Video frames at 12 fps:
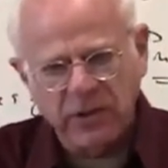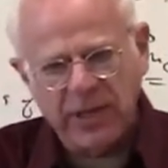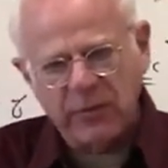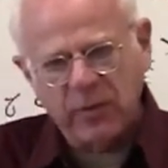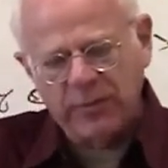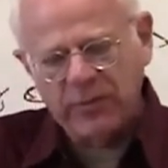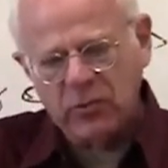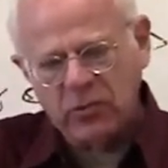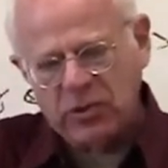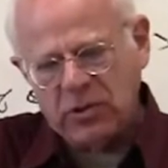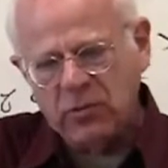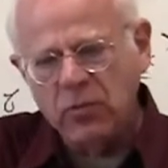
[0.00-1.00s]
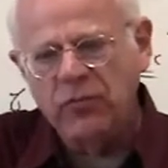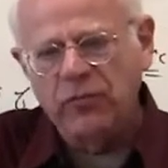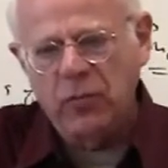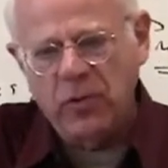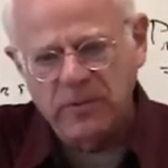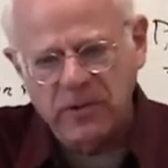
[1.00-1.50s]
they will be producing new
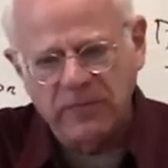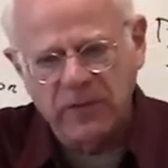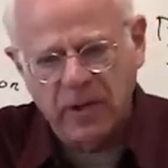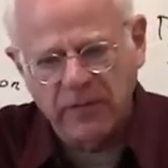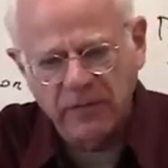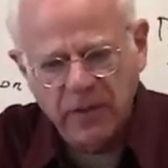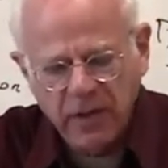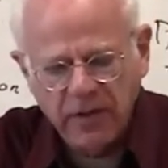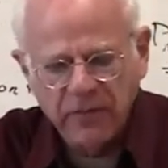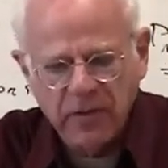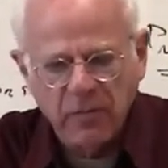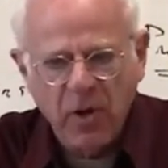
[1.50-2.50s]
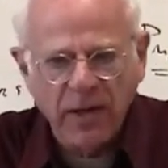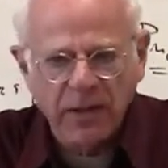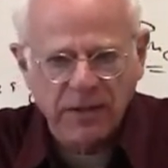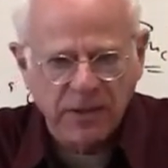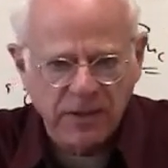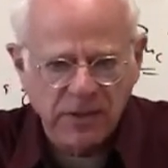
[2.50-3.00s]
forms of
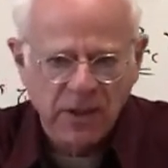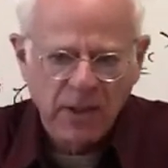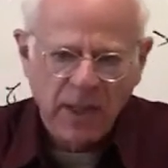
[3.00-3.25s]
commodities,